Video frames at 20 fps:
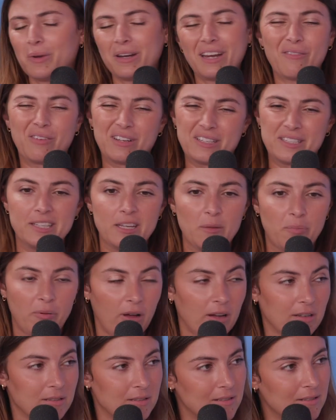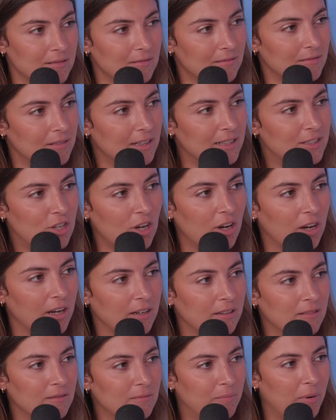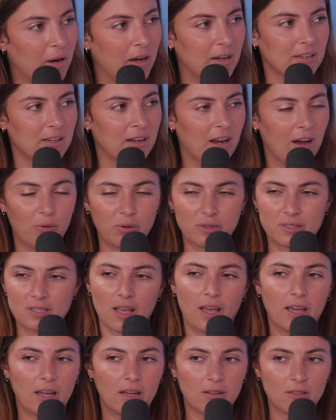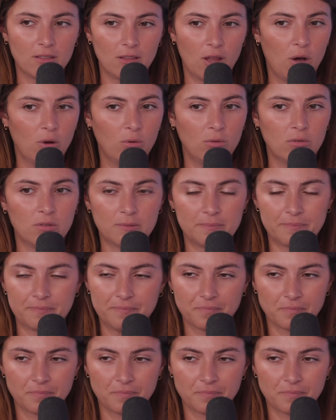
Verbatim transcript: gonna give it a C plus. It's good, okay. But you know, it's like low